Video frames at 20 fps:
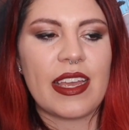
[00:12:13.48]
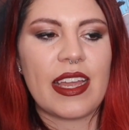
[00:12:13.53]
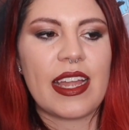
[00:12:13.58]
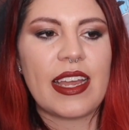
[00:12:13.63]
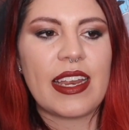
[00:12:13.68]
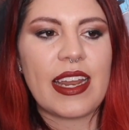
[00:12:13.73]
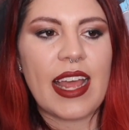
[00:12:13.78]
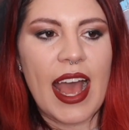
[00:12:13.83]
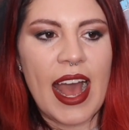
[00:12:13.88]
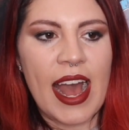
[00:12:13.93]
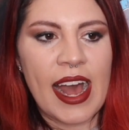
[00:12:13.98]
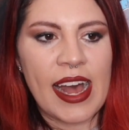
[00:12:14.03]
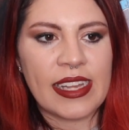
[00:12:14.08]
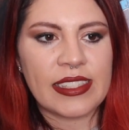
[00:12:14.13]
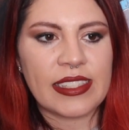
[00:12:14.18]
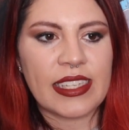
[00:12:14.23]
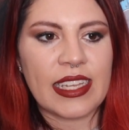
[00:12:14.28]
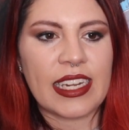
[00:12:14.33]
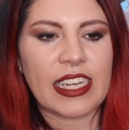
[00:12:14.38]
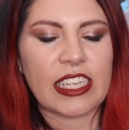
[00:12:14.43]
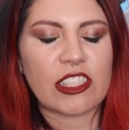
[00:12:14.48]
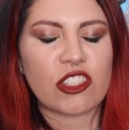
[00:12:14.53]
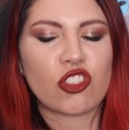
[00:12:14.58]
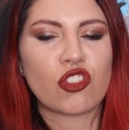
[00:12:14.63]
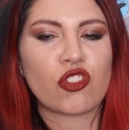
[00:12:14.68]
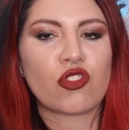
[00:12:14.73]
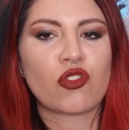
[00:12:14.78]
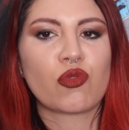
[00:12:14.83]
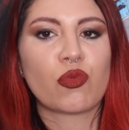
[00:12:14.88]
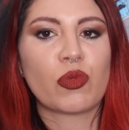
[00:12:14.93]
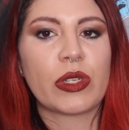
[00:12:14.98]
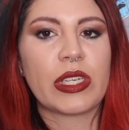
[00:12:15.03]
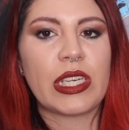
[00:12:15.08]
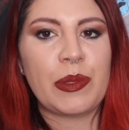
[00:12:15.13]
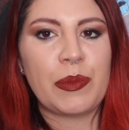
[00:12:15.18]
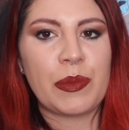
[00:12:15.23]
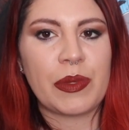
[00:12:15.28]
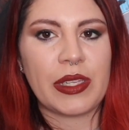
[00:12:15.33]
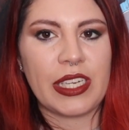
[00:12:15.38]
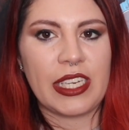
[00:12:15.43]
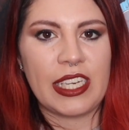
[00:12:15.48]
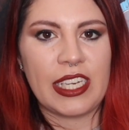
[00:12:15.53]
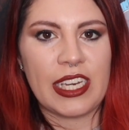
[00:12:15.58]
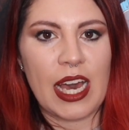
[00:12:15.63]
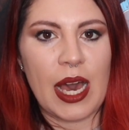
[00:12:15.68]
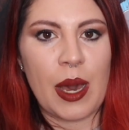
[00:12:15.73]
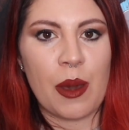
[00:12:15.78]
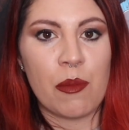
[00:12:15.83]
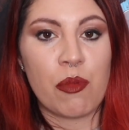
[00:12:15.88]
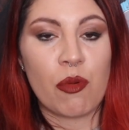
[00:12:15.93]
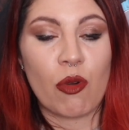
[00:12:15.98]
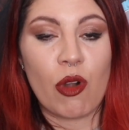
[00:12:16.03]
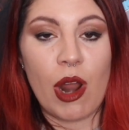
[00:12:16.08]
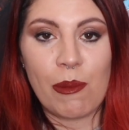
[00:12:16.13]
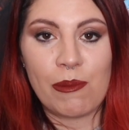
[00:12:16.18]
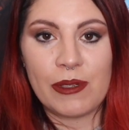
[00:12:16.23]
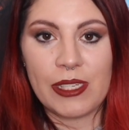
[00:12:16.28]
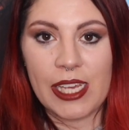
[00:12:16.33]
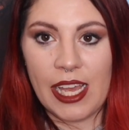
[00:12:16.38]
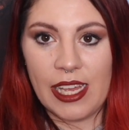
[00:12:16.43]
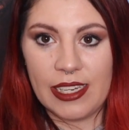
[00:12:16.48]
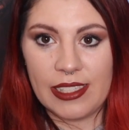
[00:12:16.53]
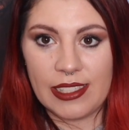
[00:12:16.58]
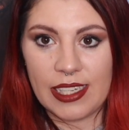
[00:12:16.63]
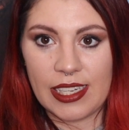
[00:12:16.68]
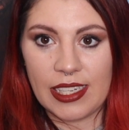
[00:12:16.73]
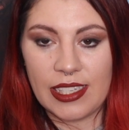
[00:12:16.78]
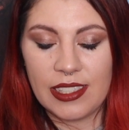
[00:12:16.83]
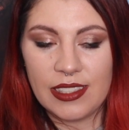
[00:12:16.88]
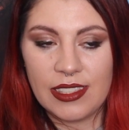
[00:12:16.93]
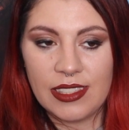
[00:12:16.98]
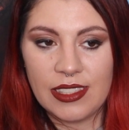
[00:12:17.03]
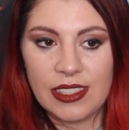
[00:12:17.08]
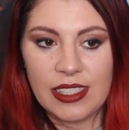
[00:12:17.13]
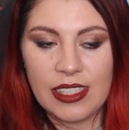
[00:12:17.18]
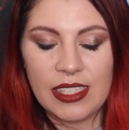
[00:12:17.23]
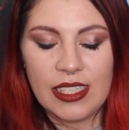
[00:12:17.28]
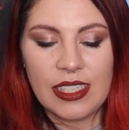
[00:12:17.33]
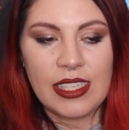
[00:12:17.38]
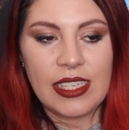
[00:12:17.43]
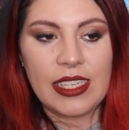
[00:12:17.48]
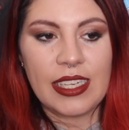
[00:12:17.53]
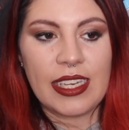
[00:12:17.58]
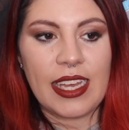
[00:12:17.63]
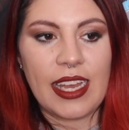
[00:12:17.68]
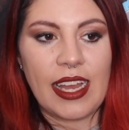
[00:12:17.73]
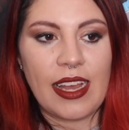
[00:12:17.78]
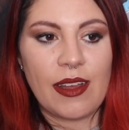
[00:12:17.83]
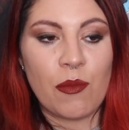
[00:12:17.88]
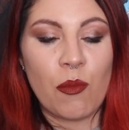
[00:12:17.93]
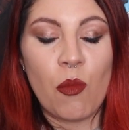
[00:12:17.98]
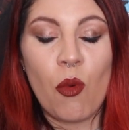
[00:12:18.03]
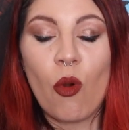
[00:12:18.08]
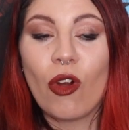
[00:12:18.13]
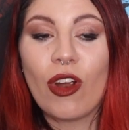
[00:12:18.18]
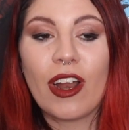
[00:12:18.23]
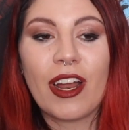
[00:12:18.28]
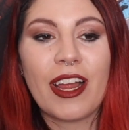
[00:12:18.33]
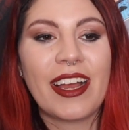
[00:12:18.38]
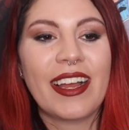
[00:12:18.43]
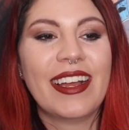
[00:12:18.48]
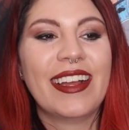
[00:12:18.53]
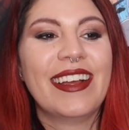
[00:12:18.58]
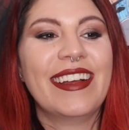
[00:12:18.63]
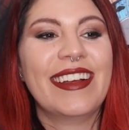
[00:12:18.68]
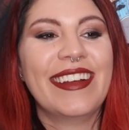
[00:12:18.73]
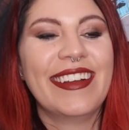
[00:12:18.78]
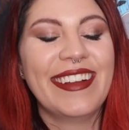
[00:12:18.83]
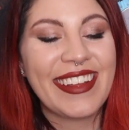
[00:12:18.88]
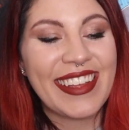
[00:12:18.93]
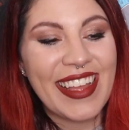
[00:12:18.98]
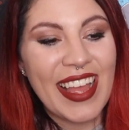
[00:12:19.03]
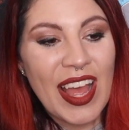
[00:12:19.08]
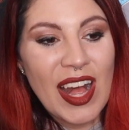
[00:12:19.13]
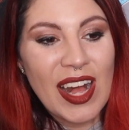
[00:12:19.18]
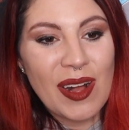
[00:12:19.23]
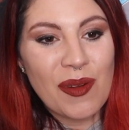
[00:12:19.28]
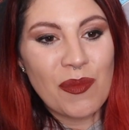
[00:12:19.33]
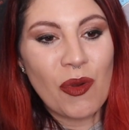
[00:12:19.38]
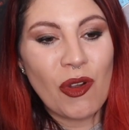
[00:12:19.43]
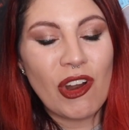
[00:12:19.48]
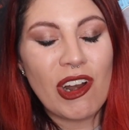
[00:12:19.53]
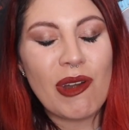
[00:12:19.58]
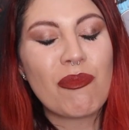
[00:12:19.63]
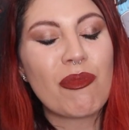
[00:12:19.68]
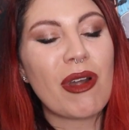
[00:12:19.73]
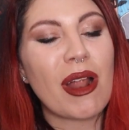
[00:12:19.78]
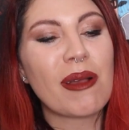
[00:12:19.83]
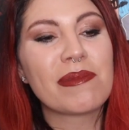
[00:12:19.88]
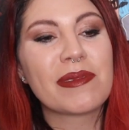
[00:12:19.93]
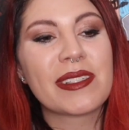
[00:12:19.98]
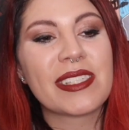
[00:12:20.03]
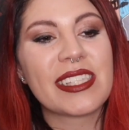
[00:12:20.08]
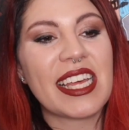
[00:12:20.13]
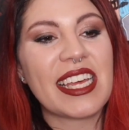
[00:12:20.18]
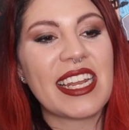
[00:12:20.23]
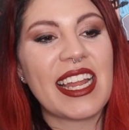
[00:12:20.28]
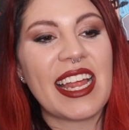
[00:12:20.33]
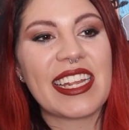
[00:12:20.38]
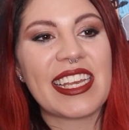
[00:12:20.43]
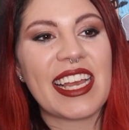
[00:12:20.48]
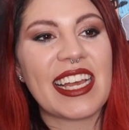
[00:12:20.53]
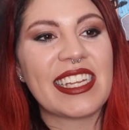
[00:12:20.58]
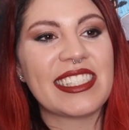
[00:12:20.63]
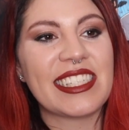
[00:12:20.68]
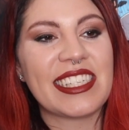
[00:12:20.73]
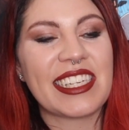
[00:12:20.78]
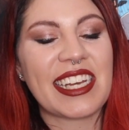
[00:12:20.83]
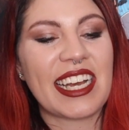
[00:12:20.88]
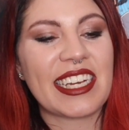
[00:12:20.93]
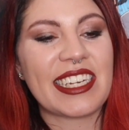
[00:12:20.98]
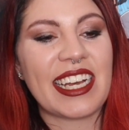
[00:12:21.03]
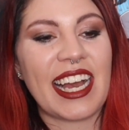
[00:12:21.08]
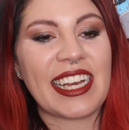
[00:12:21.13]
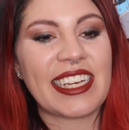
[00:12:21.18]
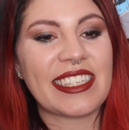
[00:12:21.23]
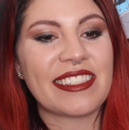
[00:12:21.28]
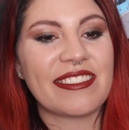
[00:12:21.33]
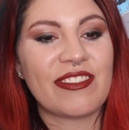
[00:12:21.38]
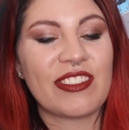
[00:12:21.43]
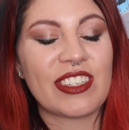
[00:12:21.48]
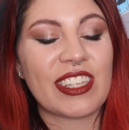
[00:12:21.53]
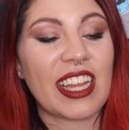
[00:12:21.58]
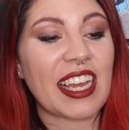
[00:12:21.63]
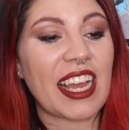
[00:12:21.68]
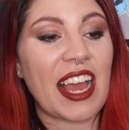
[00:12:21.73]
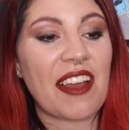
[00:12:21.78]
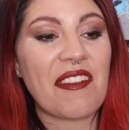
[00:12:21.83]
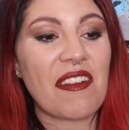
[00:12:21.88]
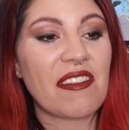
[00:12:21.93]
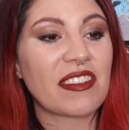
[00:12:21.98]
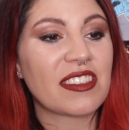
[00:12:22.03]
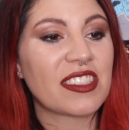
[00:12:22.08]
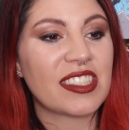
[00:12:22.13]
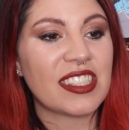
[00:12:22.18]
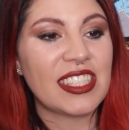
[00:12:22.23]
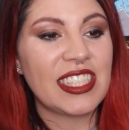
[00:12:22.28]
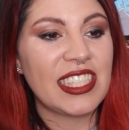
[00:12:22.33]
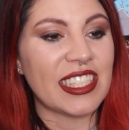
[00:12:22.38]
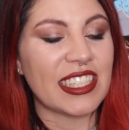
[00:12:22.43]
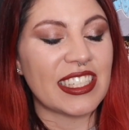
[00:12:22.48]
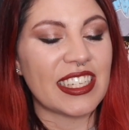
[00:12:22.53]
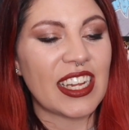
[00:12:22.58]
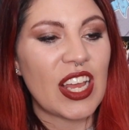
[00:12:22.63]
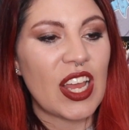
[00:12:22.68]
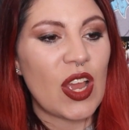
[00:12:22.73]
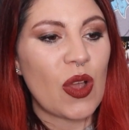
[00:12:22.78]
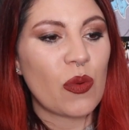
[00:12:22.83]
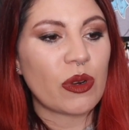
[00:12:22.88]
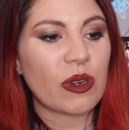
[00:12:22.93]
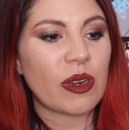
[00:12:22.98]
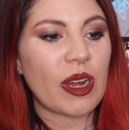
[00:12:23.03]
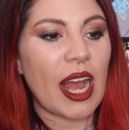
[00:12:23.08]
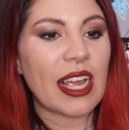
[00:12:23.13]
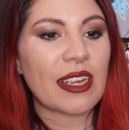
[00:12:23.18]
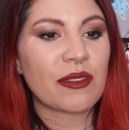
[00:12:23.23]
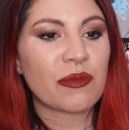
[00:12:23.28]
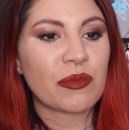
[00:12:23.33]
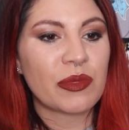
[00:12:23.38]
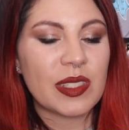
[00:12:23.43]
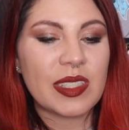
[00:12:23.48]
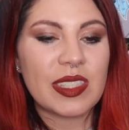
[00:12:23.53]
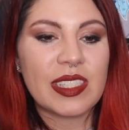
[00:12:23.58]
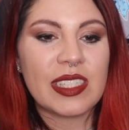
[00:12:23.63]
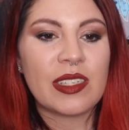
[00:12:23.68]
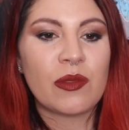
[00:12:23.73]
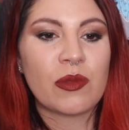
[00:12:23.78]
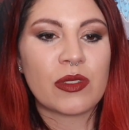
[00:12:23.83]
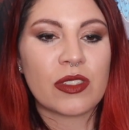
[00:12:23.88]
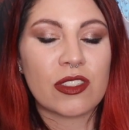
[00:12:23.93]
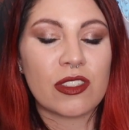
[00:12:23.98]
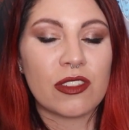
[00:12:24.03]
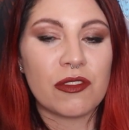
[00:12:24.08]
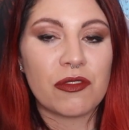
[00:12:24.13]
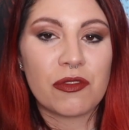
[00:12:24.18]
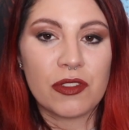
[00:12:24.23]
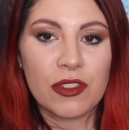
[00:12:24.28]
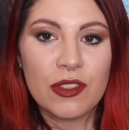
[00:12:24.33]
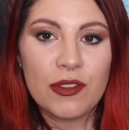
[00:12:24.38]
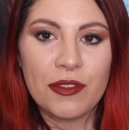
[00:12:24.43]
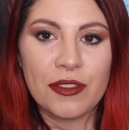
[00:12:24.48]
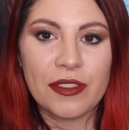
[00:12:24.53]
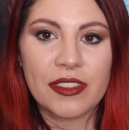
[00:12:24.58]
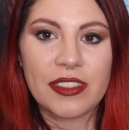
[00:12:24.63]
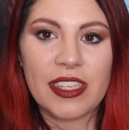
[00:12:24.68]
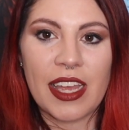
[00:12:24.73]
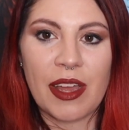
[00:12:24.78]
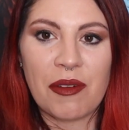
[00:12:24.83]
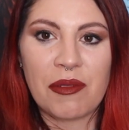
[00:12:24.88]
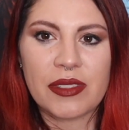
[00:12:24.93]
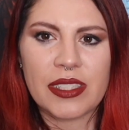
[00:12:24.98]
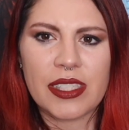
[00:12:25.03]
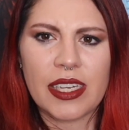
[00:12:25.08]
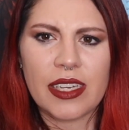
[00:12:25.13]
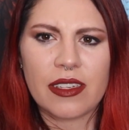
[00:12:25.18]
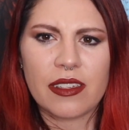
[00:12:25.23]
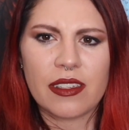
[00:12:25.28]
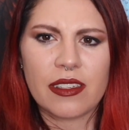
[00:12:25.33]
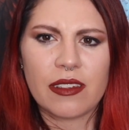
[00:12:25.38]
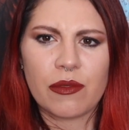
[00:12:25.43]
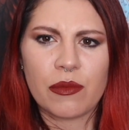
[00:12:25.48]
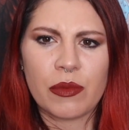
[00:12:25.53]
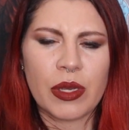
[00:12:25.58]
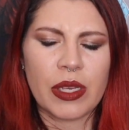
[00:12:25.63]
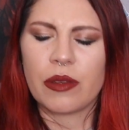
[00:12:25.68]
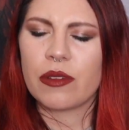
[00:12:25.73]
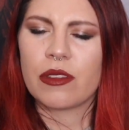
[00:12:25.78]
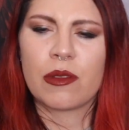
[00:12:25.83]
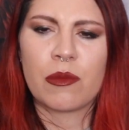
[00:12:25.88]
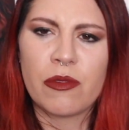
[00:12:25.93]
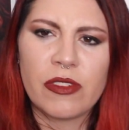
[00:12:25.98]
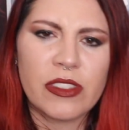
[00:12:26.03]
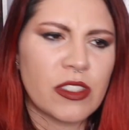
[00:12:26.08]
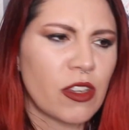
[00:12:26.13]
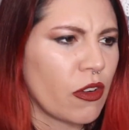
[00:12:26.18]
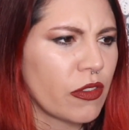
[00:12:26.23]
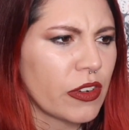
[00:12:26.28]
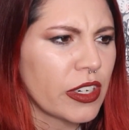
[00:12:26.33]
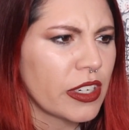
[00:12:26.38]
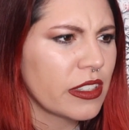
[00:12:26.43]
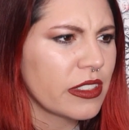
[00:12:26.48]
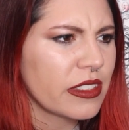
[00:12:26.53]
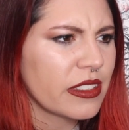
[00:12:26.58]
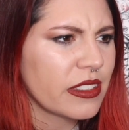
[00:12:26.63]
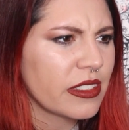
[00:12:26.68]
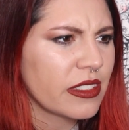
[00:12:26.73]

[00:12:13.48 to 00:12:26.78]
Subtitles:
It has an extremely abrupt ending. More abrupt than any ending I feel like I've ever seen, where I really was confused and was like, wait, the movie's over?